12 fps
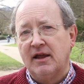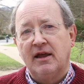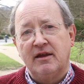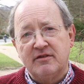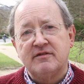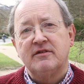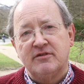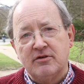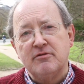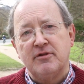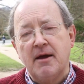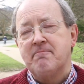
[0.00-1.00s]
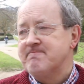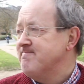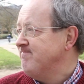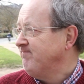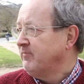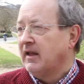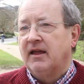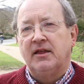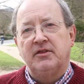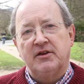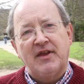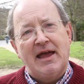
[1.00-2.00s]
is to do
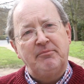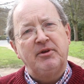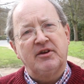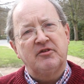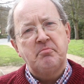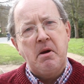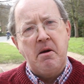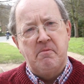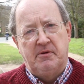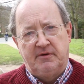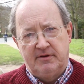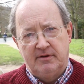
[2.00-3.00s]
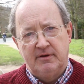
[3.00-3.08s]
the damned experiment.